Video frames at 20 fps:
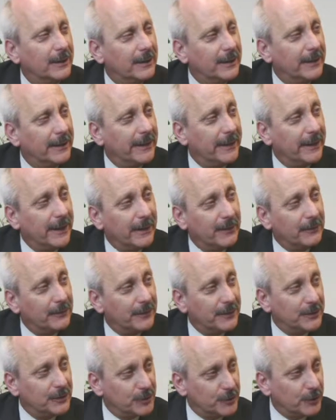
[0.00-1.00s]
a
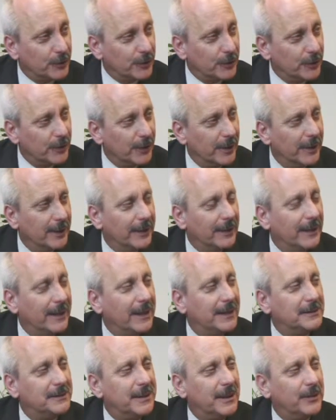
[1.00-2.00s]
health insurer
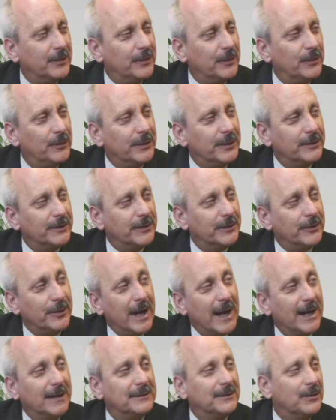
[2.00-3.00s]
and tell you that they're
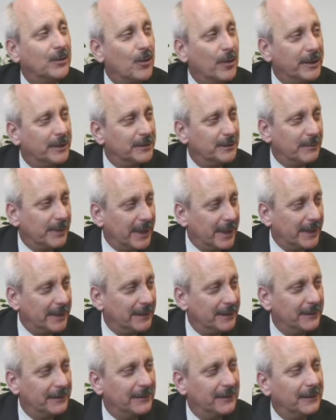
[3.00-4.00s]
not going to
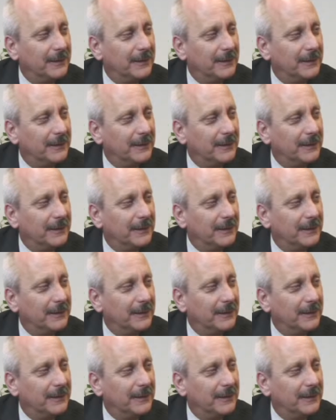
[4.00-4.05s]
pay